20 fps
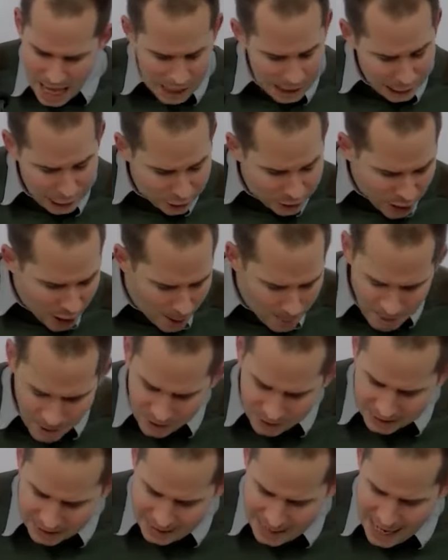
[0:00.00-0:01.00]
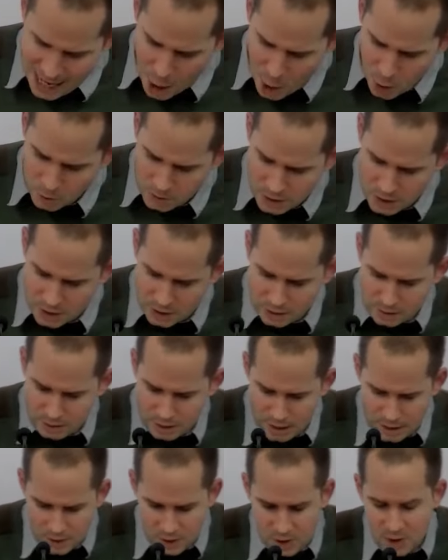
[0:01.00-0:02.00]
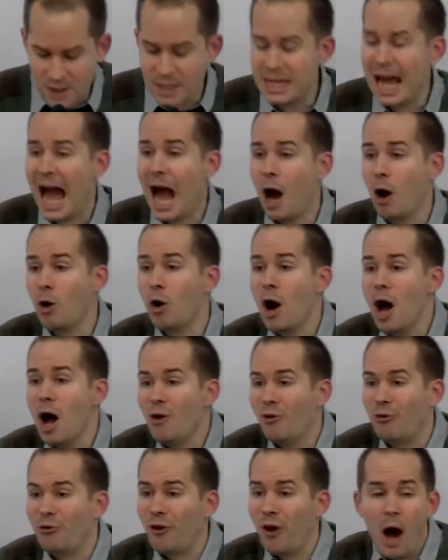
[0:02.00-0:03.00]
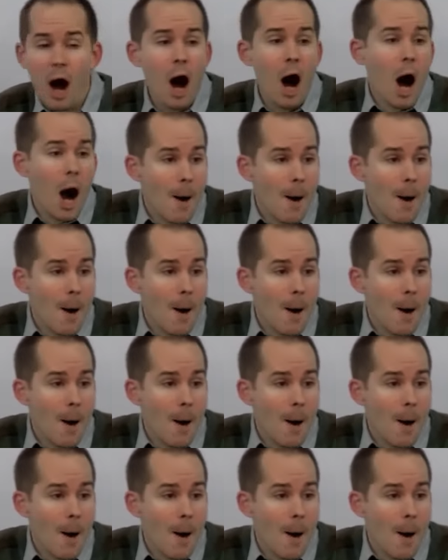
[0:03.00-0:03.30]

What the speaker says: Look up at the clouds and see how far